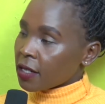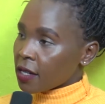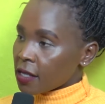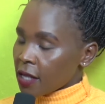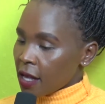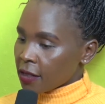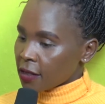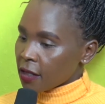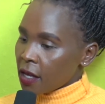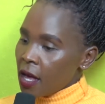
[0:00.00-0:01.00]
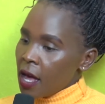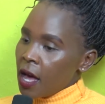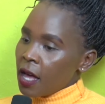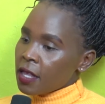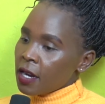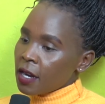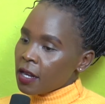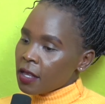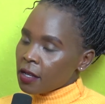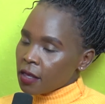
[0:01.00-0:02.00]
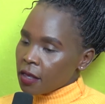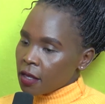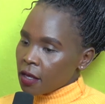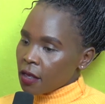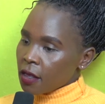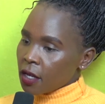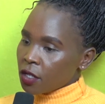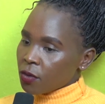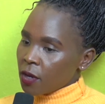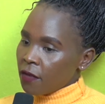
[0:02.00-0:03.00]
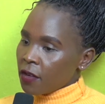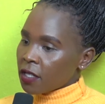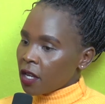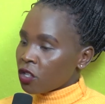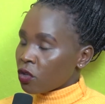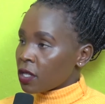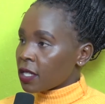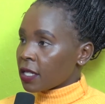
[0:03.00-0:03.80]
results. And then another thing that we have a challenge on is